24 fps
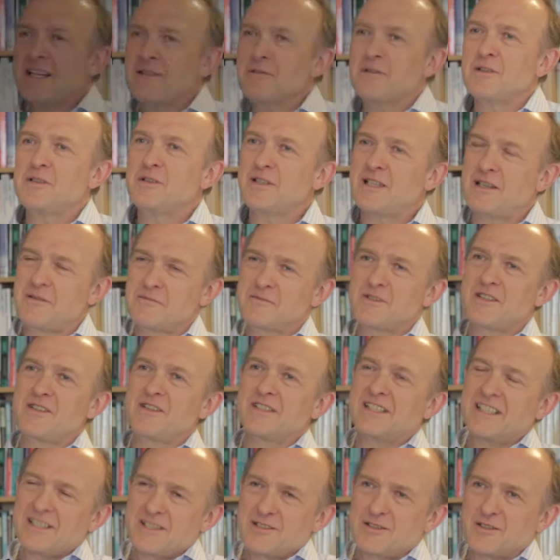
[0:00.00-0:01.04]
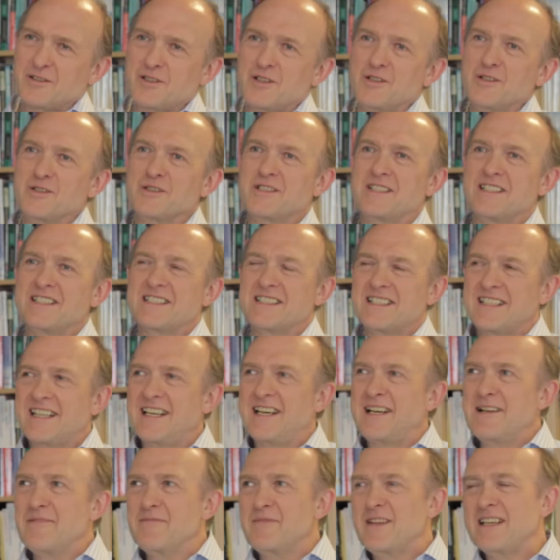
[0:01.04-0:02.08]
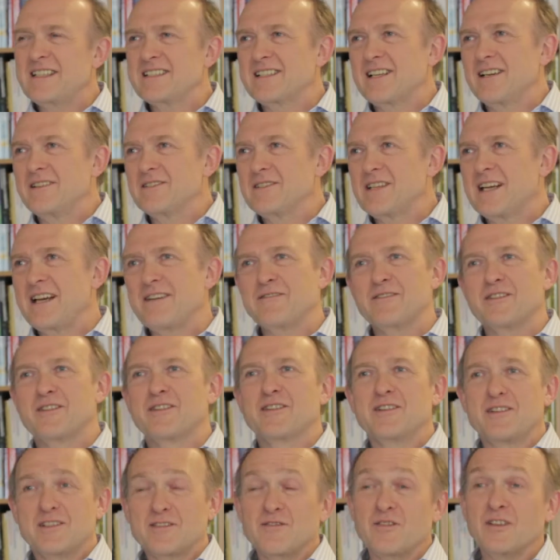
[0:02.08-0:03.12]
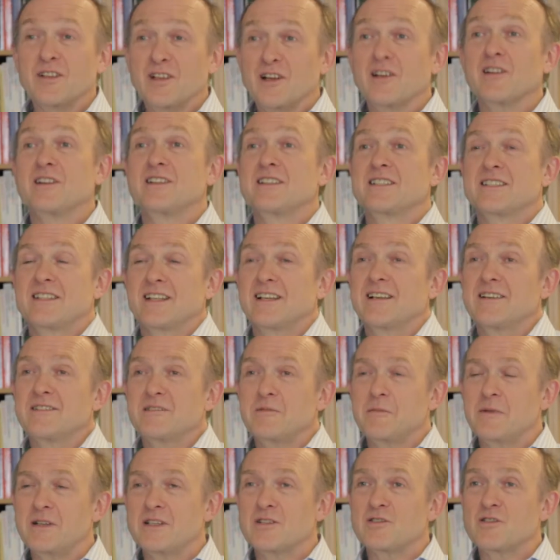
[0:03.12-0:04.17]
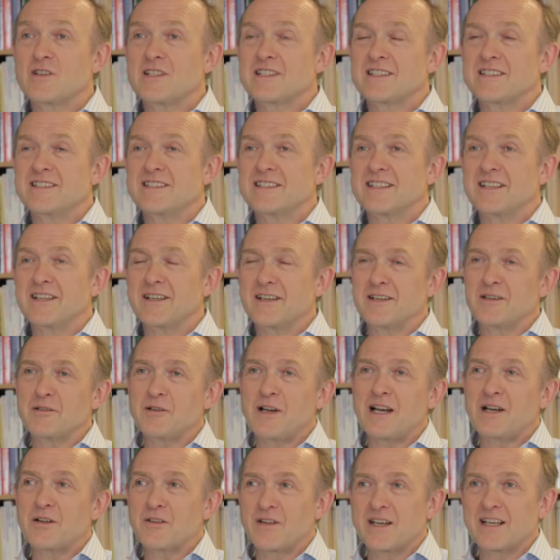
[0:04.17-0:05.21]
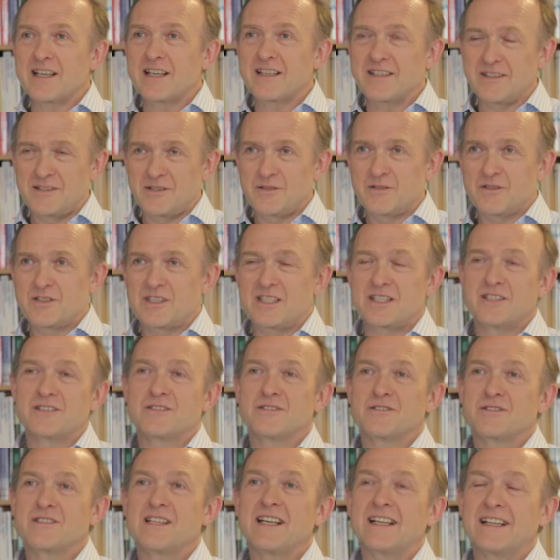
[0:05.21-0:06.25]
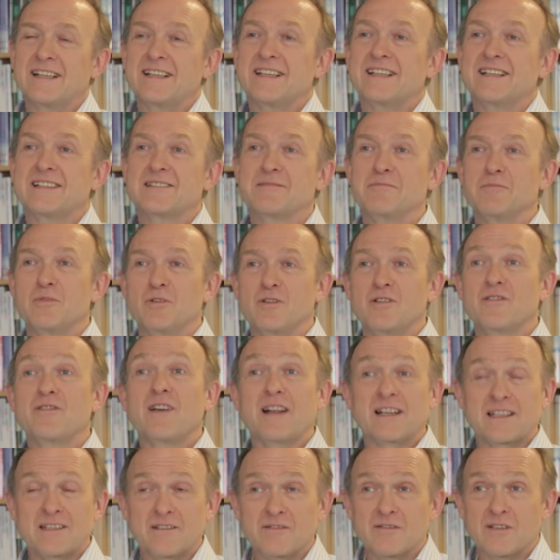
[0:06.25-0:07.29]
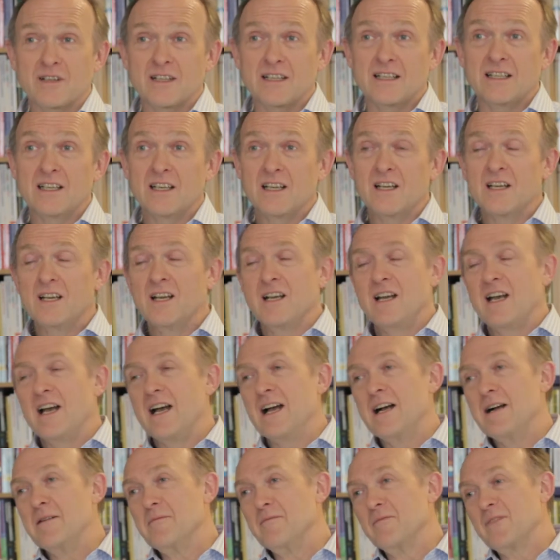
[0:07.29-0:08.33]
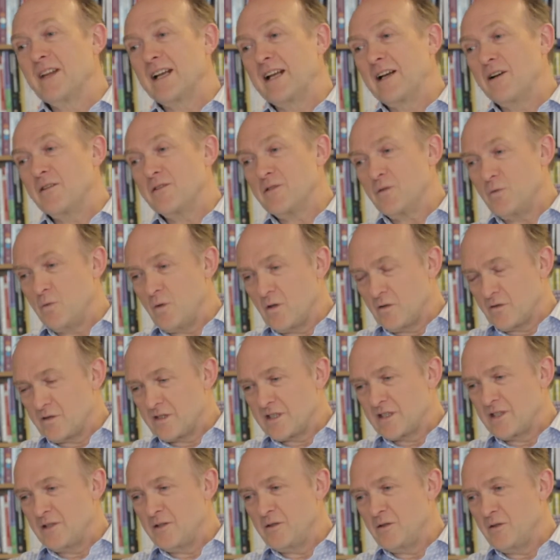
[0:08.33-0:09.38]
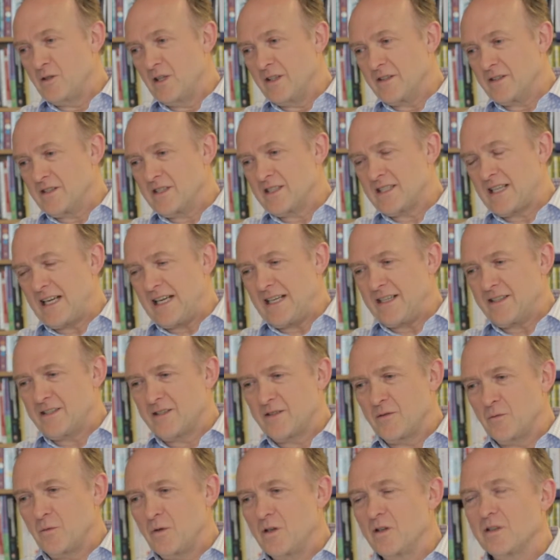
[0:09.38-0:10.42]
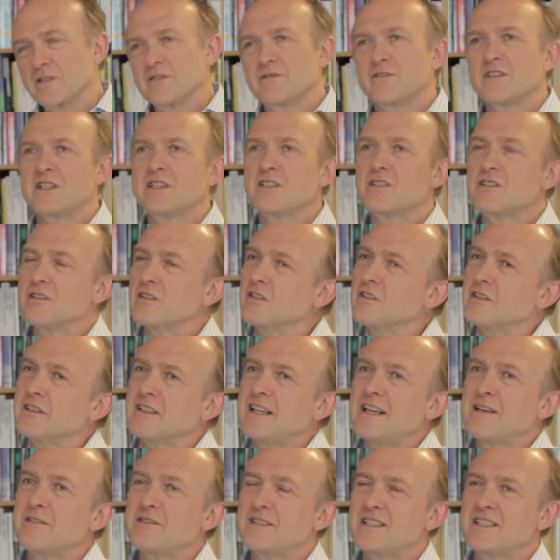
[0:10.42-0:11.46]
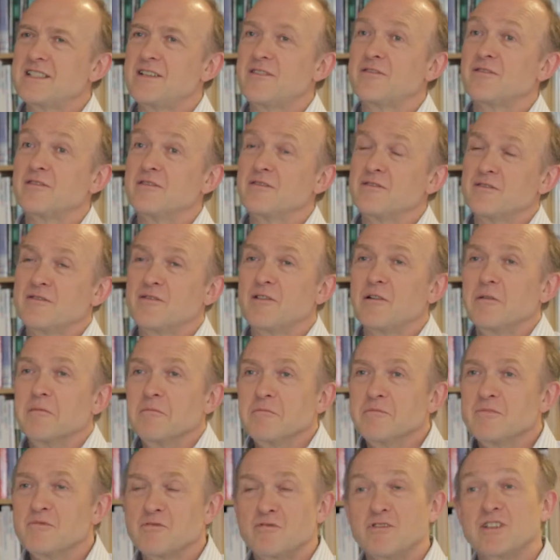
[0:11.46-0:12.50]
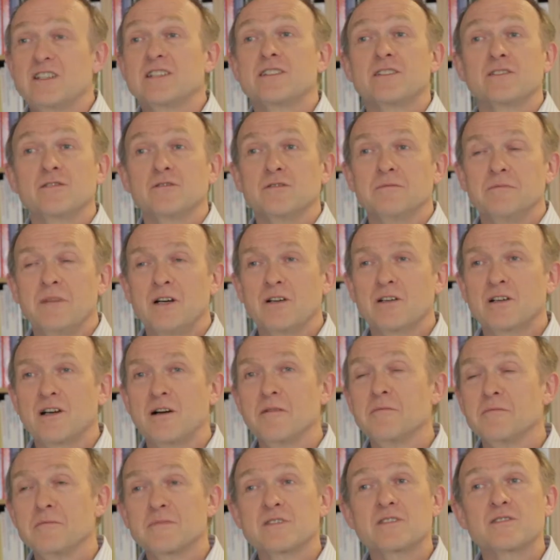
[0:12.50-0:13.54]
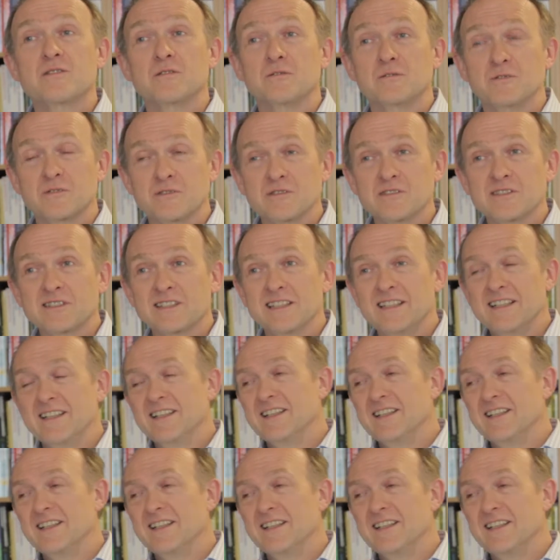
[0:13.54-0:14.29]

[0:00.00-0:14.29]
anyone who comes on the digital courses is going to have a thirst for knowledge. They're going to be interested to know how they can use digital techniques more effectively. They're going to want to understand the world of digital and how it's different from traditional marcoms tools.